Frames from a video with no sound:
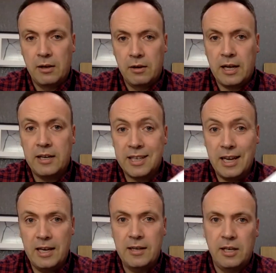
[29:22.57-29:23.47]
Okay, to
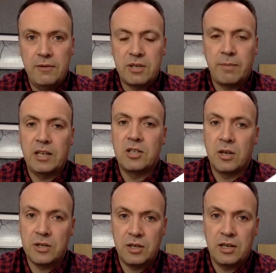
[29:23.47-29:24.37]
interleave something
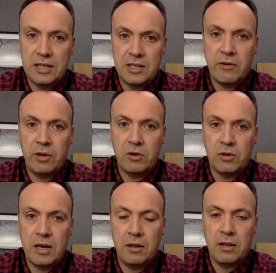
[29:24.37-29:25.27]
doesn't necessarily cost
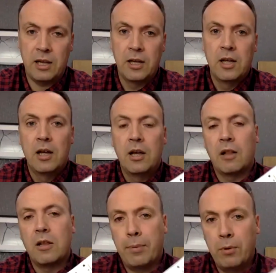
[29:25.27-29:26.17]
anything. And
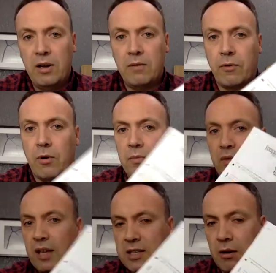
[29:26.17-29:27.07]
the point from
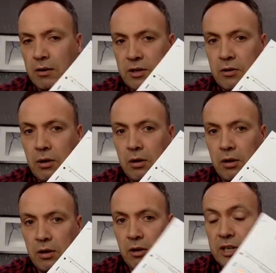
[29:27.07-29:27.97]
this article,
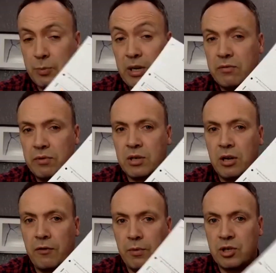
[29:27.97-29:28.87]
or this piece of
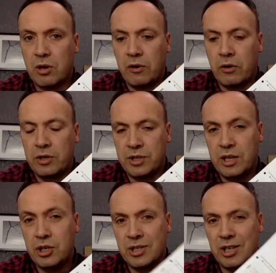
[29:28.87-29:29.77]
research from the Chartered College of
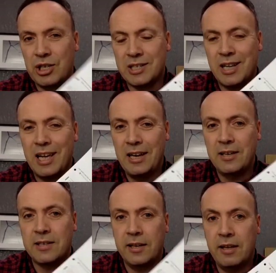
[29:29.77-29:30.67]
Teaching, suggests that
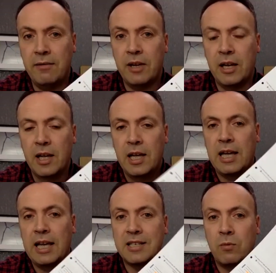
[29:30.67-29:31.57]
interleaving
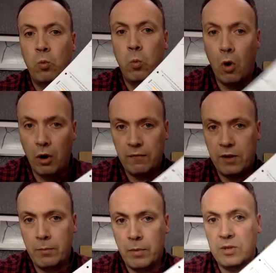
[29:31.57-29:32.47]
is one of the
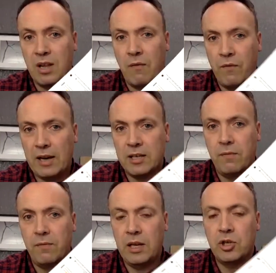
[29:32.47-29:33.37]
most effective
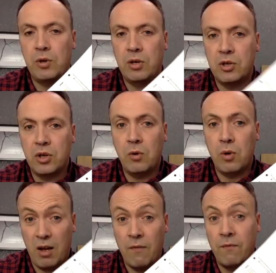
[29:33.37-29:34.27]
things you can do
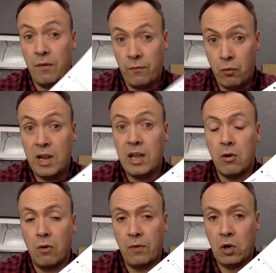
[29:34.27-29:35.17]
for free
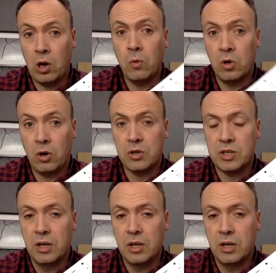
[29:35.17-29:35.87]
or for low cost.